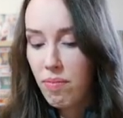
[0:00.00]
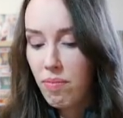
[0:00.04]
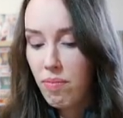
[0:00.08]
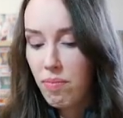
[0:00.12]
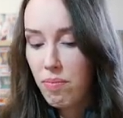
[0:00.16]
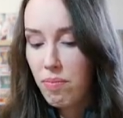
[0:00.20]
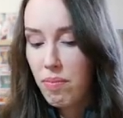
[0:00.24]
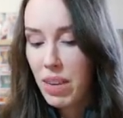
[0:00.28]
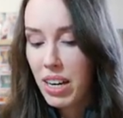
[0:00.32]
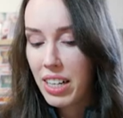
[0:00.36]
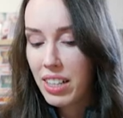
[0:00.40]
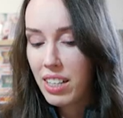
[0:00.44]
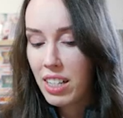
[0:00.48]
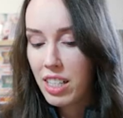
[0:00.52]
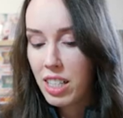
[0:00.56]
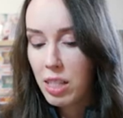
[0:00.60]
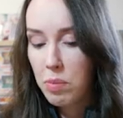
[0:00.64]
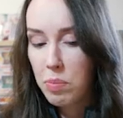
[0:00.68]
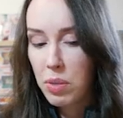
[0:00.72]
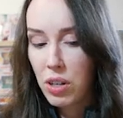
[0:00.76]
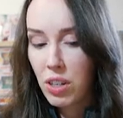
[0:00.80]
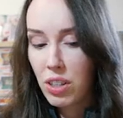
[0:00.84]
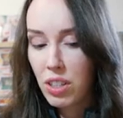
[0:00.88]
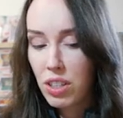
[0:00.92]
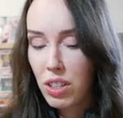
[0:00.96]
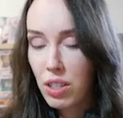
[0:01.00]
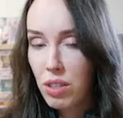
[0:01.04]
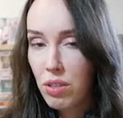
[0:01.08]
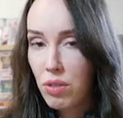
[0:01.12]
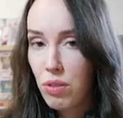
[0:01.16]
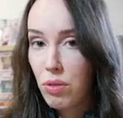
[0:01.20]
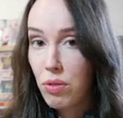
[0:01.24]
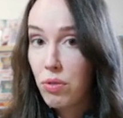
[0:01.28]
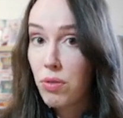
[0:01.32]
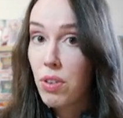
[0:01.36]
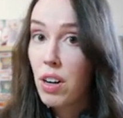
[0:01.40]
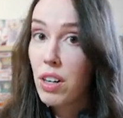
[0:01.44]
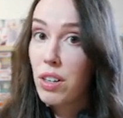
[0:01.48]
make the experience
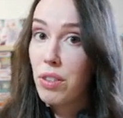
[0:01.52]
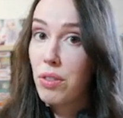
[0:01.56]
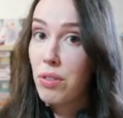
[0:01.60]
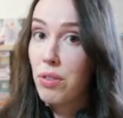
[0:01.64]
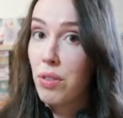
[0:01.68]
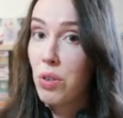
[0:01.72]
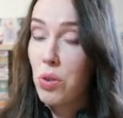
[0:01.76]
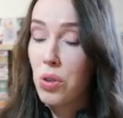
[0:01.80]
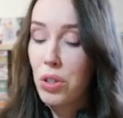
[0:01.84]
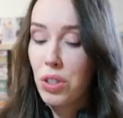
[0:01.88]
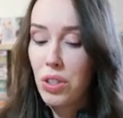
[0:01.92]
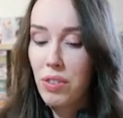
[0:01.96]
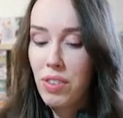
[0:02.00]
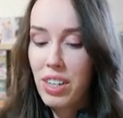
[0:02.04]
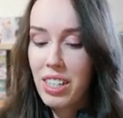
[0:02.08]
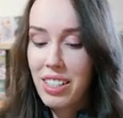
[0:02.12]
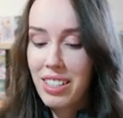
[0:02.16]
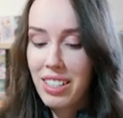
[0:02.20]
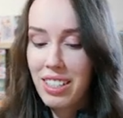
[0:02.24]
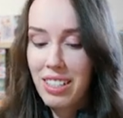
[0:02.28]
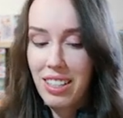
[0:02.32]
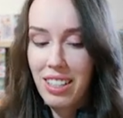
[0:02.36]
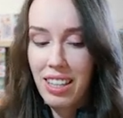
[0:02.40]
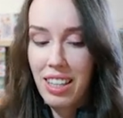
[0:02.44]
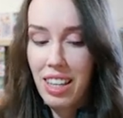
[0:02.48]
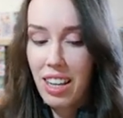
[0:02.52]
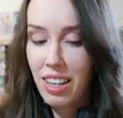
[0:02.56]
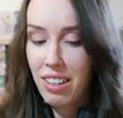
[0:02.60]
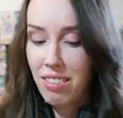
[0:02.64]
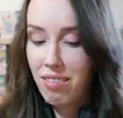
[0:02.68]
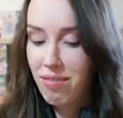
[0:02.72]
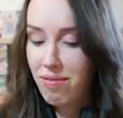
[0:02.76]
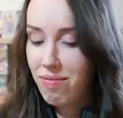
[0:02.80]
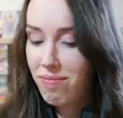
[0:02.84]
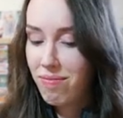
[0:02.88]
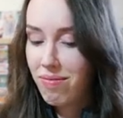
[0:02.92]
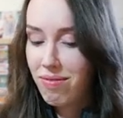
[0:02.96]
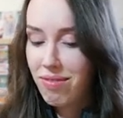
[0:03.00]
fun for all of us,
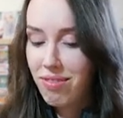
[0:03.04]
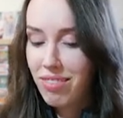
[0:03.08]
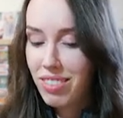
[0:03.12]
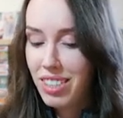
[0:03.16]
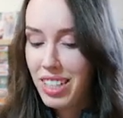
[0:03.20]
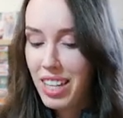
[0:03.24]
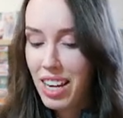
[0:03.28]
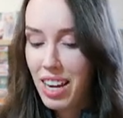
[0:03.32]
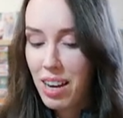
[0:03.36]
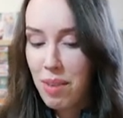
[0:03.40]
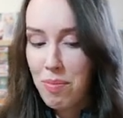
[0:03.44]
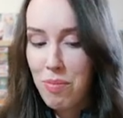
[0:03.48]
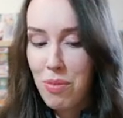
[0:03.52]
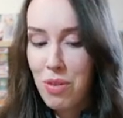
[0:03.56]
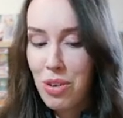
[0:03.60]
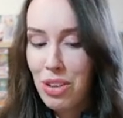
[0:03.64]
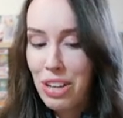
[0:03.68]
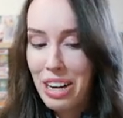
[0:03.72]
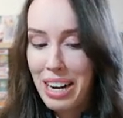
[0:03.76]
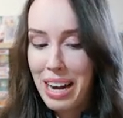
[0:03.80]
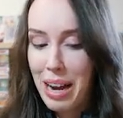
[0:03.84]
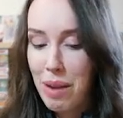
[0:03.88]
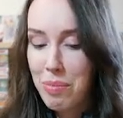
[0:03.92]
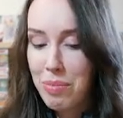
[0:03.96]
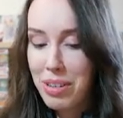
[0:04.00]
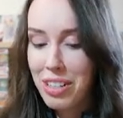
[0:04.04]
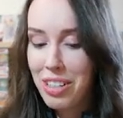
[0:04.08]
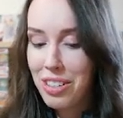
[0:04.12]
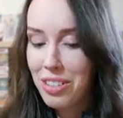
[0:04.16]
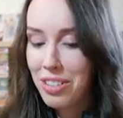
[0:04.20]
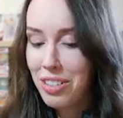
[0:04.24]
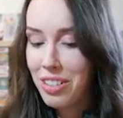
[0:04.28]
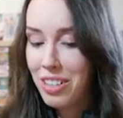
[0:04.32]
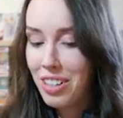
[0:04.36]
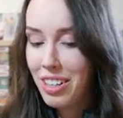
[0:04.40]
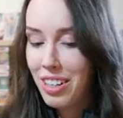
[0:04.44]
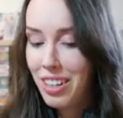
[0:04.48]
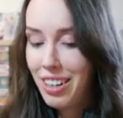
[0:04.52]
then yeah, more than happy
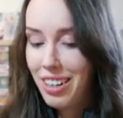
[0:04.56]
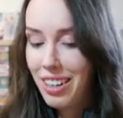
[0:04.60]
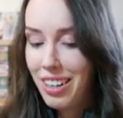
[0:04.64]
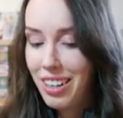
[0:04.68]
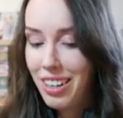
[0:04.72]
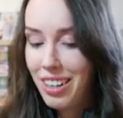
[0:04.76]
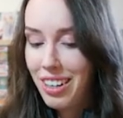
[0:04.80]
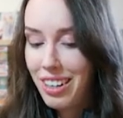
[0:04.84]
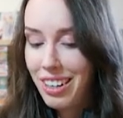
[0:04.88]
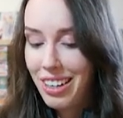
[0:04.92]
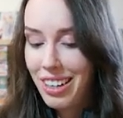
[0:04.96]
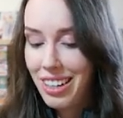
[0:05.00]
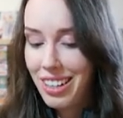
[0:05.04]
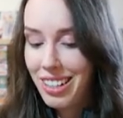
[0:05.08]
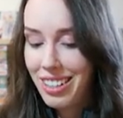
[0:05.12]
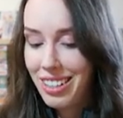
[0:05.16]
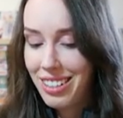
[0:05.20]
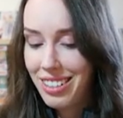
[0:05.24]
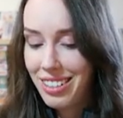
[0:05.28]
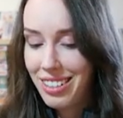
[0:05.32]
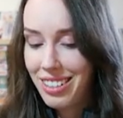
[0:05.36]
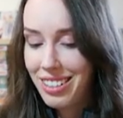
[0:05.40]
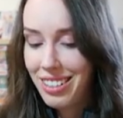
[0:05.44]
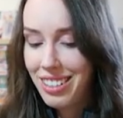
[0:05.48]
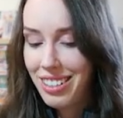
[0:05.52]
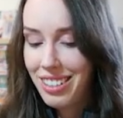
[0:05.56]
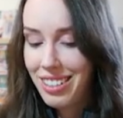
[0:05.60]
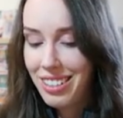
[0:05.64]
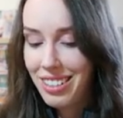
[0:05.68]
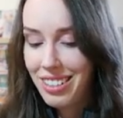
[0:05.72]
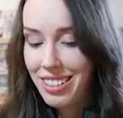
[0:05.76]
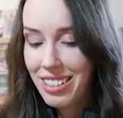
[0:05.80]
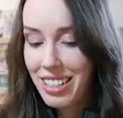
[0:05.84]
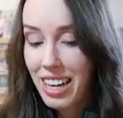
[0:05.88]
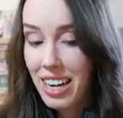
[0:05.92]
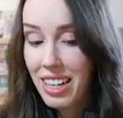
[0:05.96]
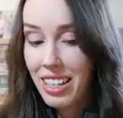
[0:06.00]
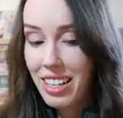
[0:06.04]
to uh,
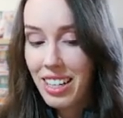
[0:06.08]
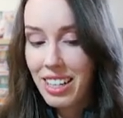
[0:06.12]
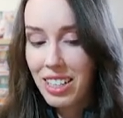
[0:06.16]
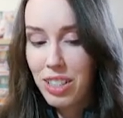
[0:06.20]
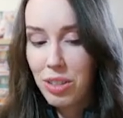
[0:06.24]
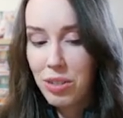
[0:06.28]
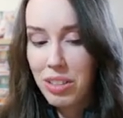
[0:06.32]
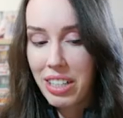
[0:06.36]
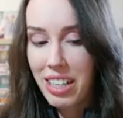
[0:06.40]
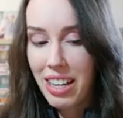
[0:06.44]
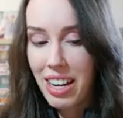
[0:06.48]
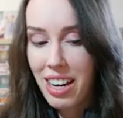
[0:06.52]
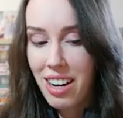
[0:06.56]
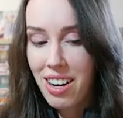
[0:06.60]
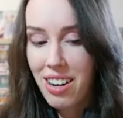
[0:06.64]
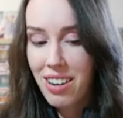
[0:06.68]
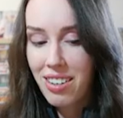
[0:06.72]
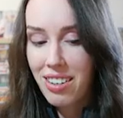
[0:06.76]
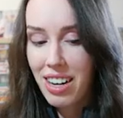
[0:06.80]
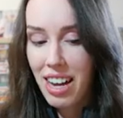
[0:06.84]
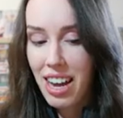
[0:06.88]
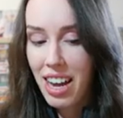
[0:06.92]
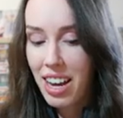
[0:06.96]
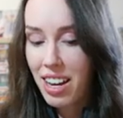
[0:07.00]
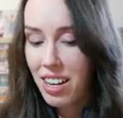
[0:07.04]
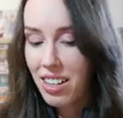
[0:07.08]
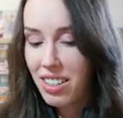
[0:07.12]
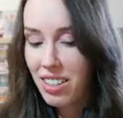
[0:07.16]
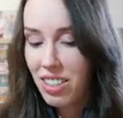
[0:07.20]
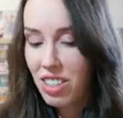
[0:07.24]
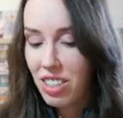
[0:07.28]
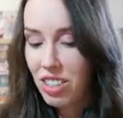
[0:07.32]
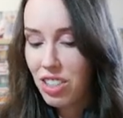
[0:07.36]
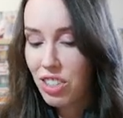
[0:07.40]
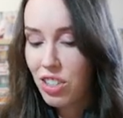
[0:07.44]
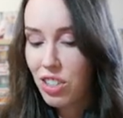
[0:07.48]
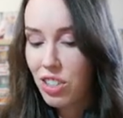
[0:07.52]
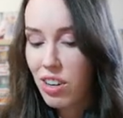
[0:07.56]
take that into account and
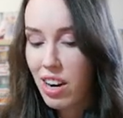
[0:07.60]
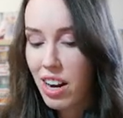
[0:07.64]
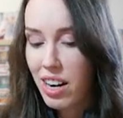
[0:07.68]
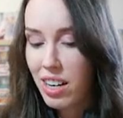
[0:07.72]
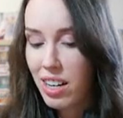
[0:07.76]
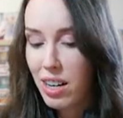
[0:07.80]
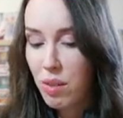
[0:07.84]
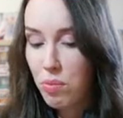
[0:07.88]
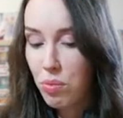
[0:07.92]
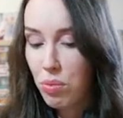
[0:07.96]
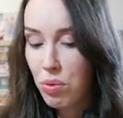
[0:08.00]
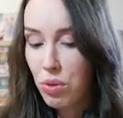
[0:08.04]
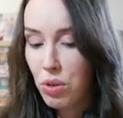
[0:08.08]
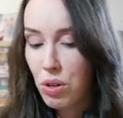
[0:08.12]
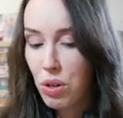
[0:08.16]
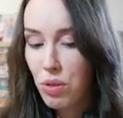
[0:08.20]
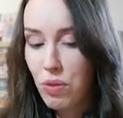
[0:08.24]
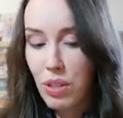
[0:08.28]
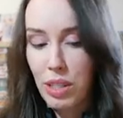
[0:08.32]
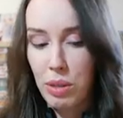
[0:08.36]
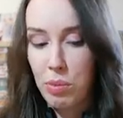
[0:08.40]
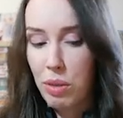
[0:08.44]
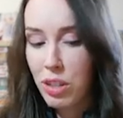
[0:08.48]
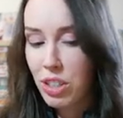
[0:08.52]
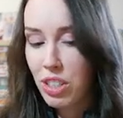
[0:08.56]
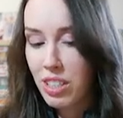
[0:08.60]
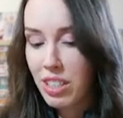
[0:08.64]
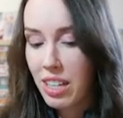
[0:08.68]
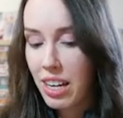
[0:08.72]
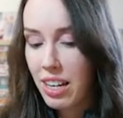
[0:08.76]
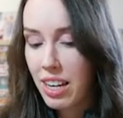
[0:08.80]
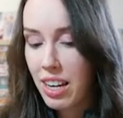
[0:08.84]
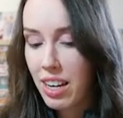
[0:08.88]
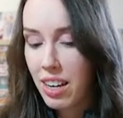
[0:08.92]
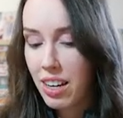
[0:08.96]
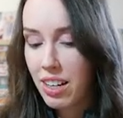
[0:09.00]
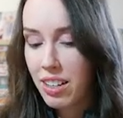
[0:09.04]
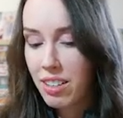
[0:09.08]
just try to improve as much as I
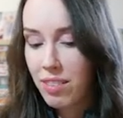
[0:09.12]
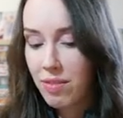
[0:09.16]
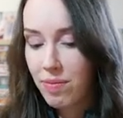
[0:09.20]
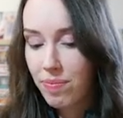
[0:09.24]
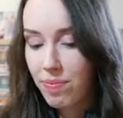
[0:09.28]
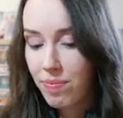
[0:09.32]
can.